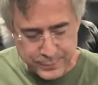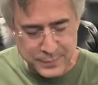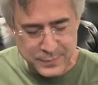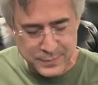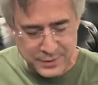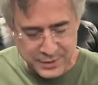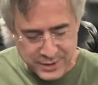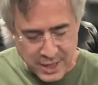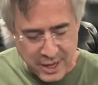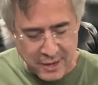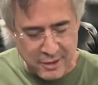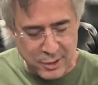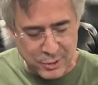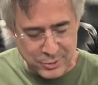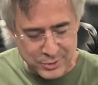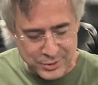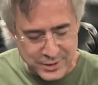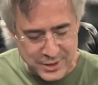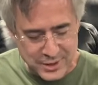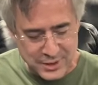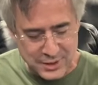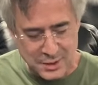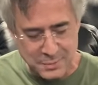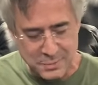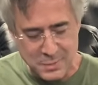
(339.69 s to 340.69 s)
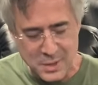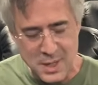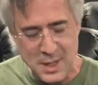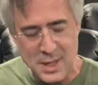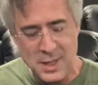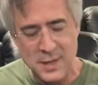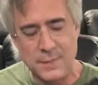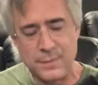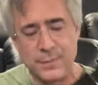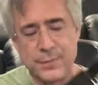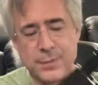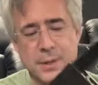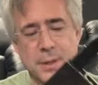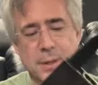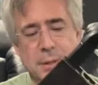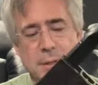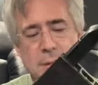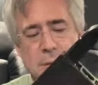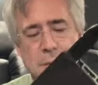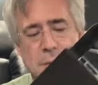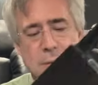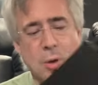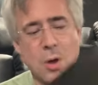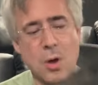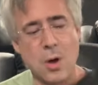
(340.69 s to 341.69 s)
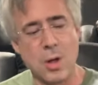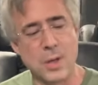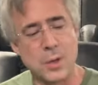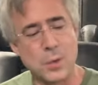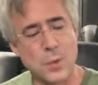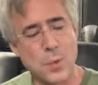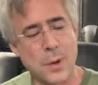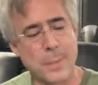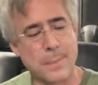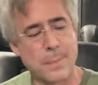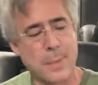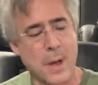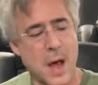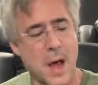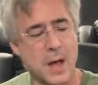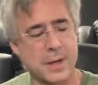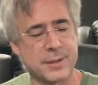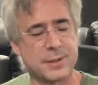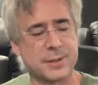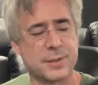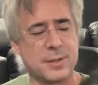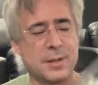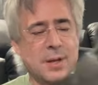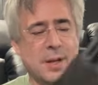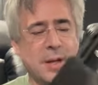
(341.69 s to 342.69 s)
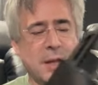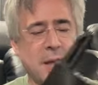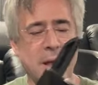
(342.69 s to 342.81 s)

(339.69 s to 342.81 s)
stereo system all in one box.